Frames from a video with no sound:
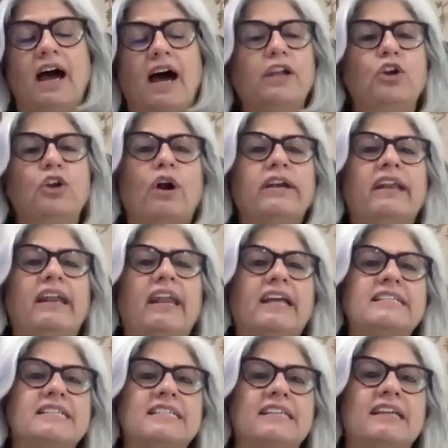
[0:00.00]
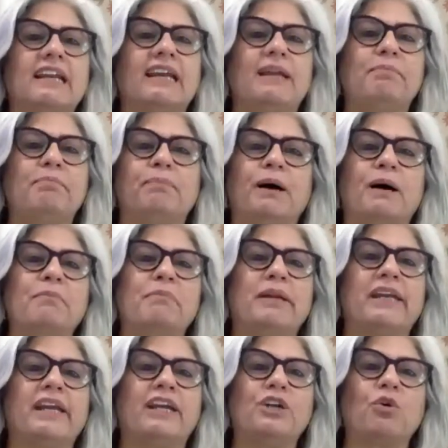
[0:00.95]
are not necessarily
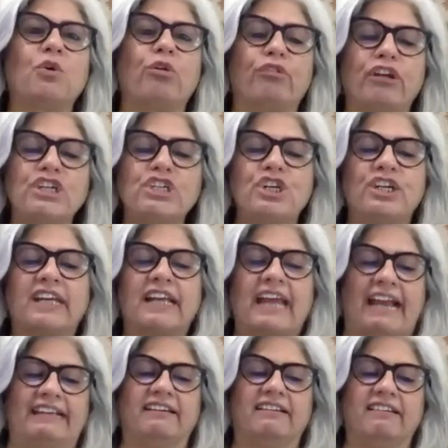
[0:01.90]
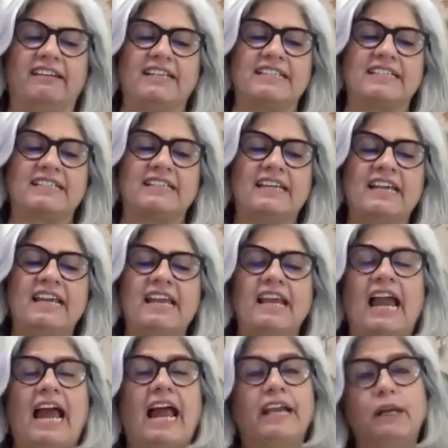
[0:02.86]
permanent or rigid categories,
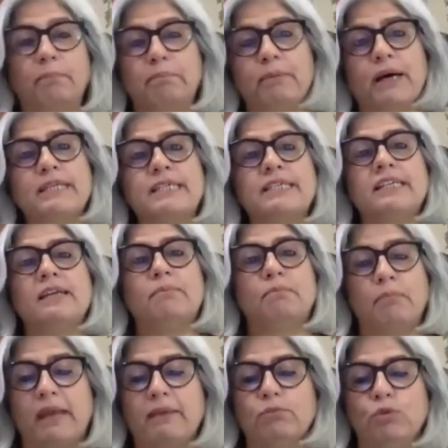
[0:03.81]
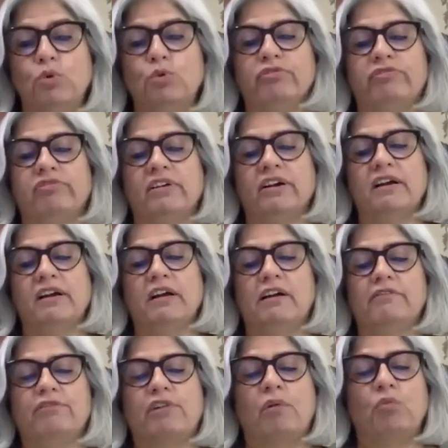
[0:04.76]
and a person may move
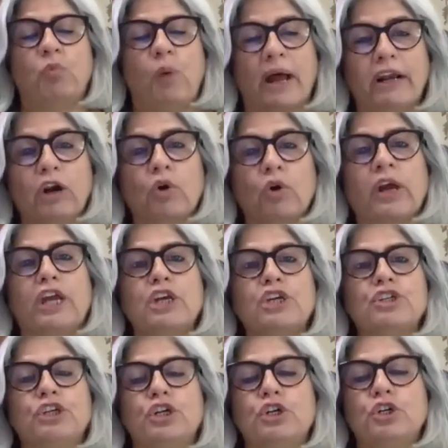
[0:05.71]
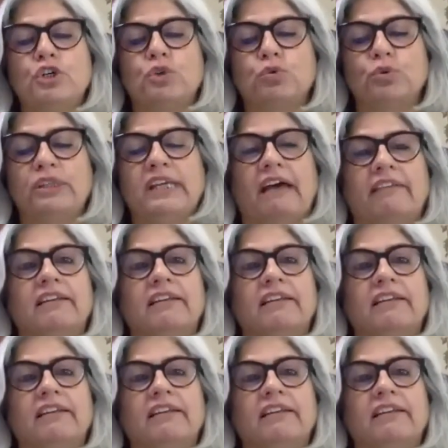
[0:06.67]
from one location to the